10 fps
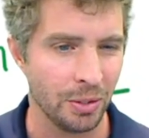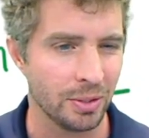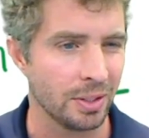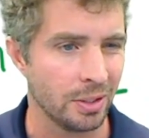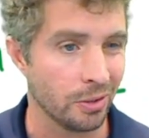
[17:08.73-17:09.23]

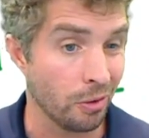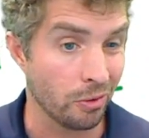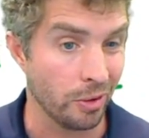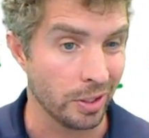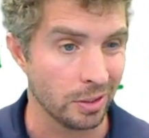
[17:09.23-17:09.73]
use the 0,
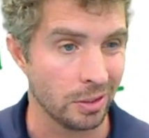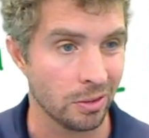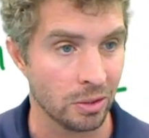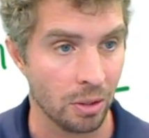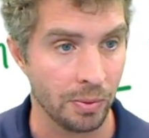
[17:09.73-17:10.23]
3, because
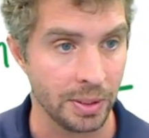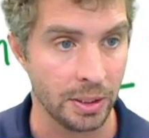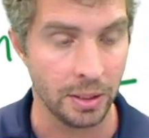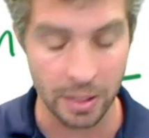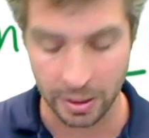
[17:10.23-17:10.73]
0 is always
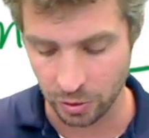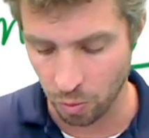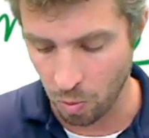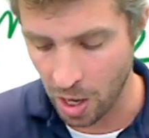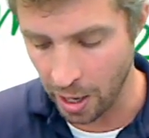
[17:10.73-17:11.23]
easy. That's the
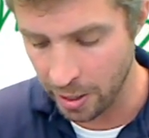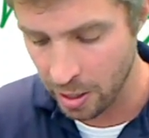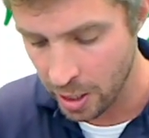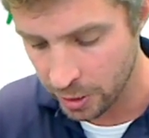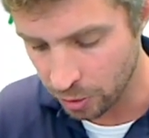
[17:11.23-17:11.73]
y.
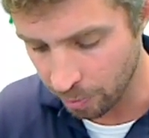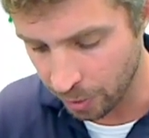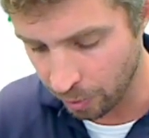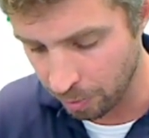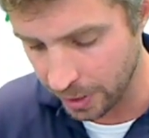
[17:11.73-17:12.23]
So I'm going
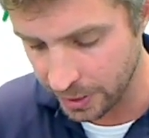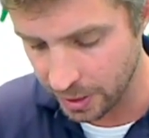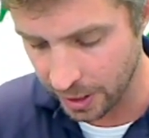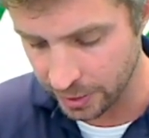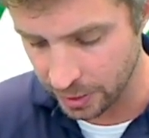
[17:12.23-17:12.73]
to replace
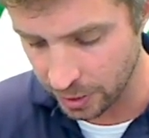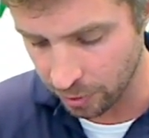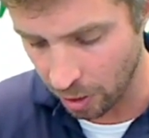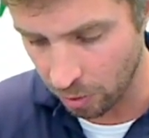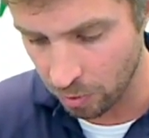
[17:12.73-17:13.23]
that
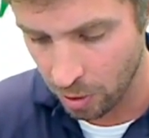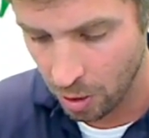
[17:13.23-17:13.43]
0